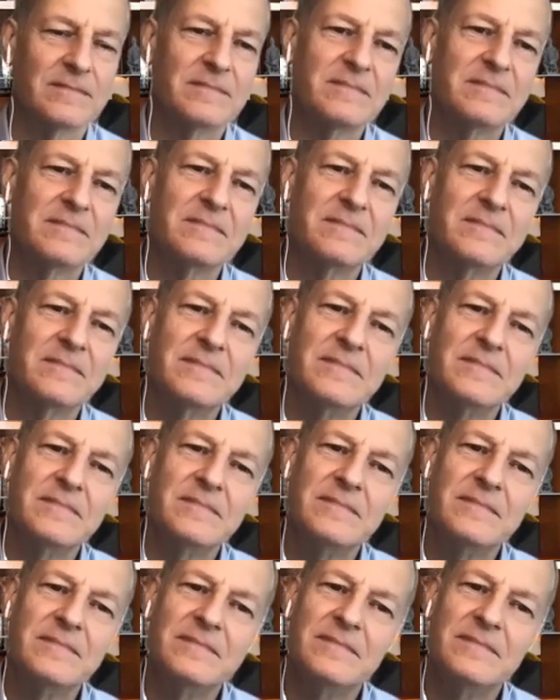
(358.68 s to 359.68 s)

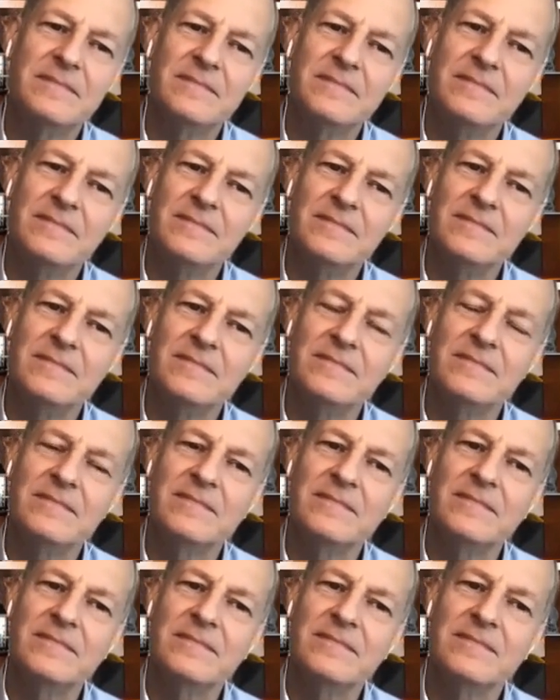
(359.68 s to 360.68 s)

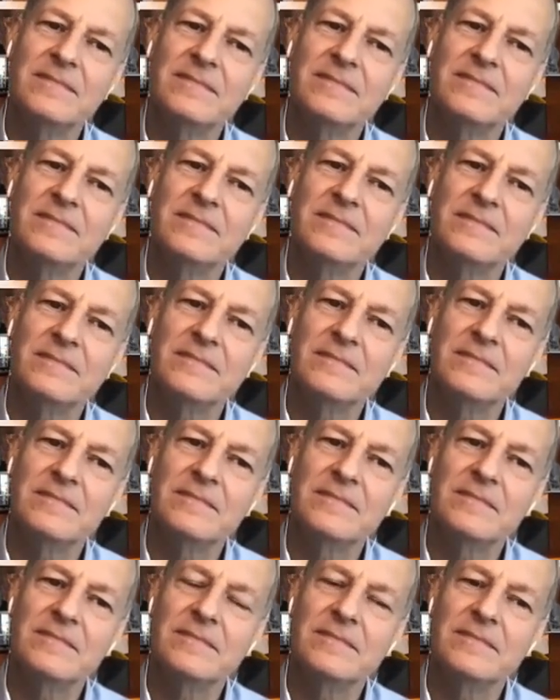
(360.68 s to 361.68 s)
(not speaking)